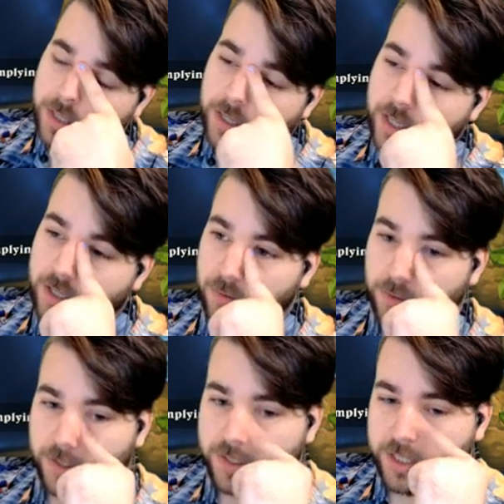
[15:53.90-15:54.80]

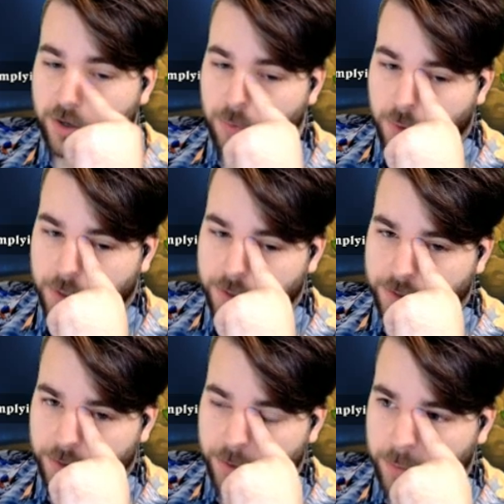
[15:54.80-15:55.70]
killed it because they don't want
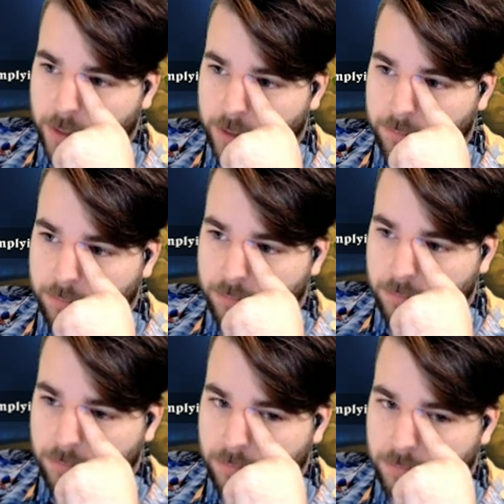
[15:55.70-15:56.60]
us to,
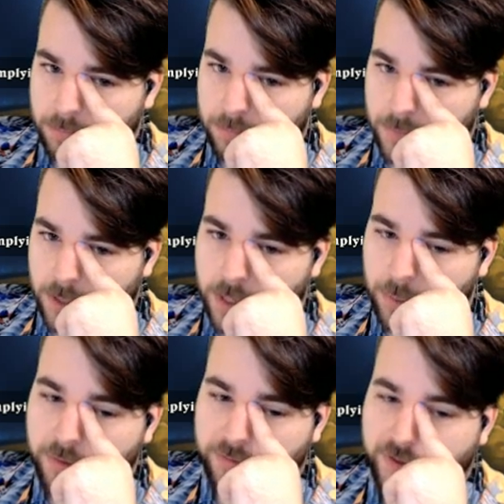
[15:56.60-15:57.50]
they
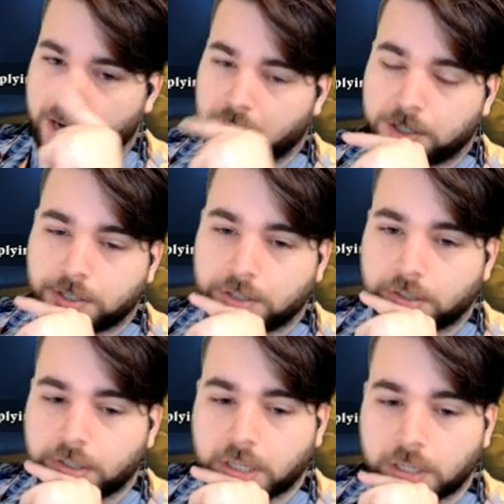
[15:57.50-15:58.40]
want to
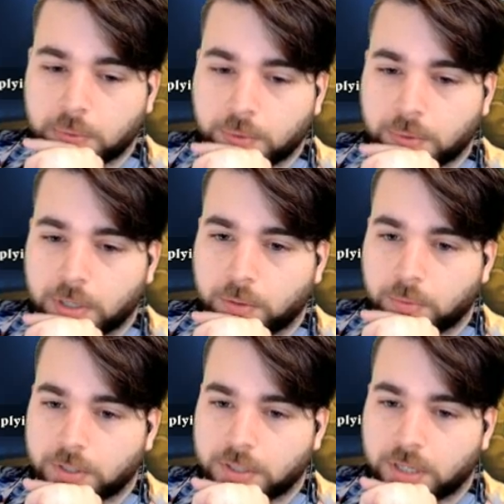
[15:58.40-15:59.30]
vanish, and they don't
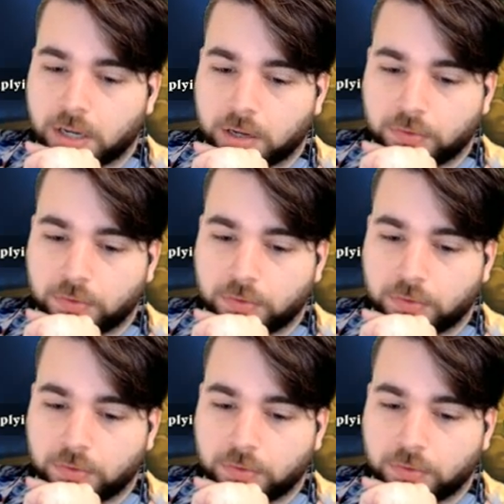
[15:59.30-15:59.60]
want us to have...